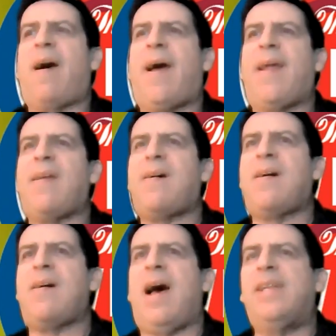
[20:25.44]
I
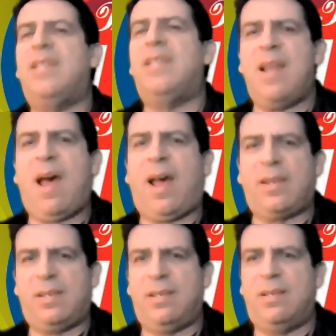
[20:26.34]
uh, I did
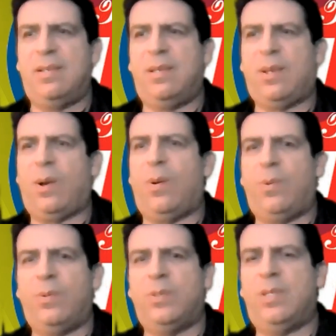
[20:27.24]
not
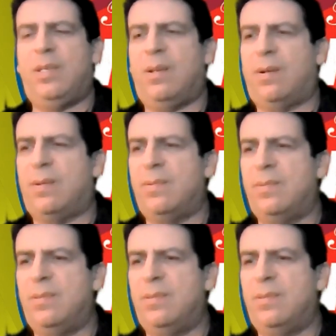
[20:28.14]
go to the ER